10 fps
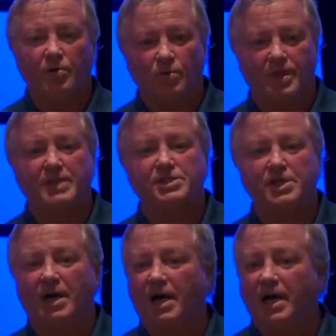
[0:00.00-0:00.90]
With
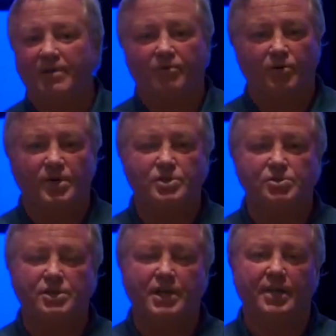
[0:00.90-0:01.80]
ACI, if you're
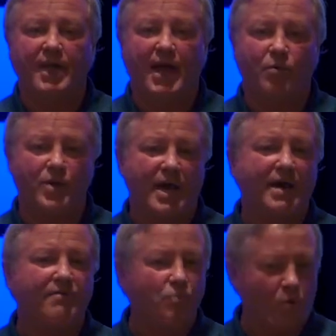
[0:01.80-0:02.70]
interested in that, we
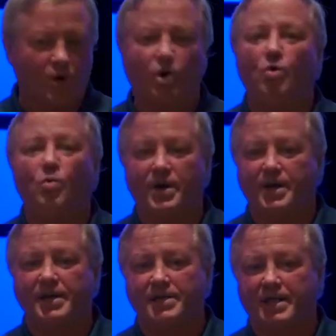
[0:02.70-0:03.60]
have what we call
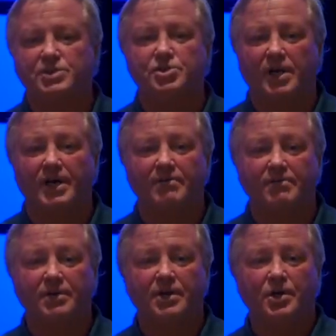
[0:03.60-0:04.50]
one-day test drive
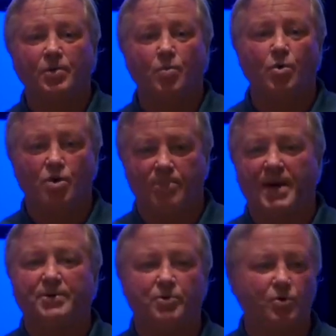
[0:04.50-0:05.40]
we will come
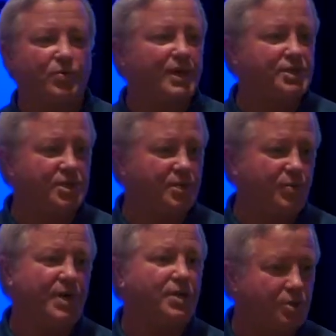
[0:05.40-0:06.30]
out to a region.
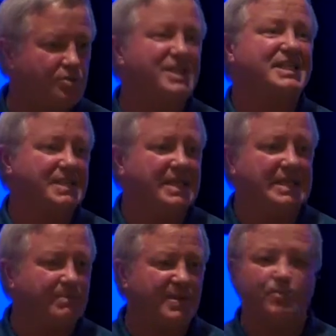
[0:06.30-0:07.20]
We can do
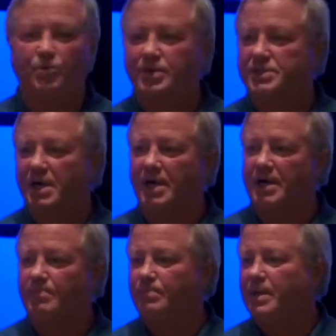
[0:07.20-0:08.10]
16 people at a
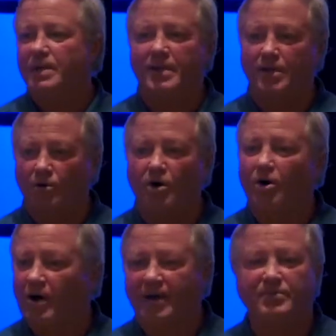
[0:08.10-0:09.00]
time. They don't
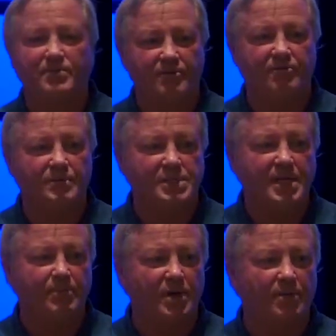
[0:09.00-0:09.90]
all have to be from the
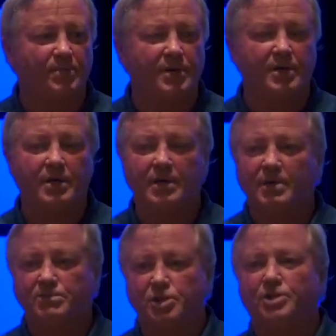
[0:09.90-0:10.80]
same company.
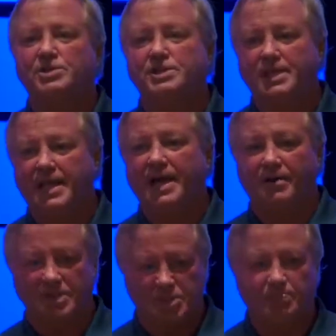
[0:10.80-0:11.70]
But you can sit
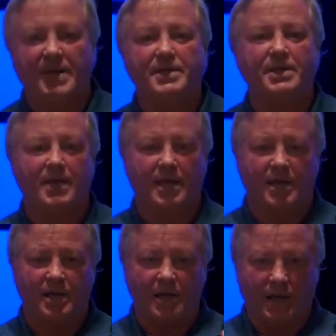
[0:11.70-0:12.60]
down and spend a
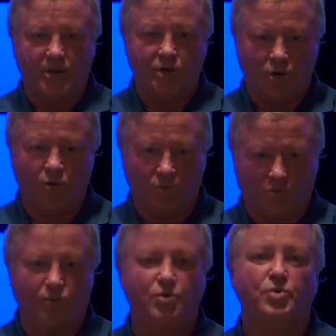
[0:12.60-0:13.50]
day and go
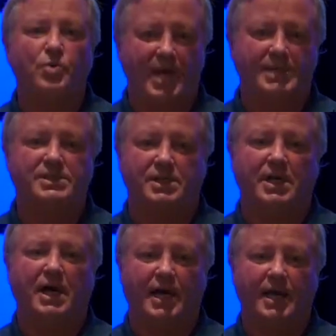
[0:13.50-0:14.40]
through
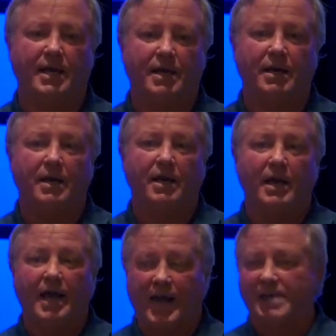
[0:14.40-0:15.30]
ACI
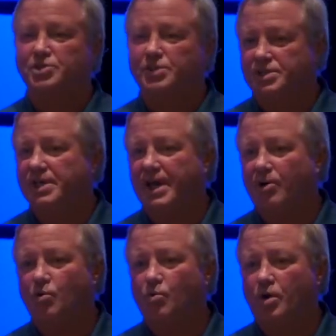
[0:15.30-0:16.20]
and actually see
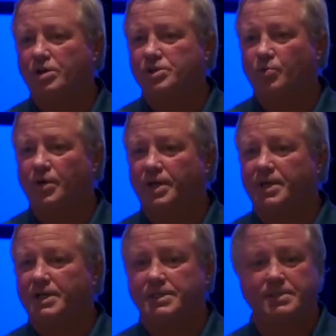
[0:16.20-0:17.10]
how it works and what it
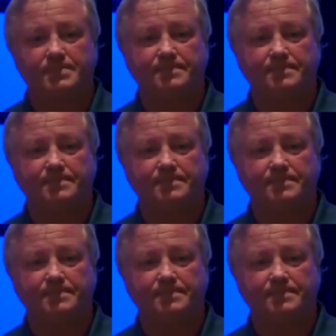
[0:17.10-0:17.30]
does.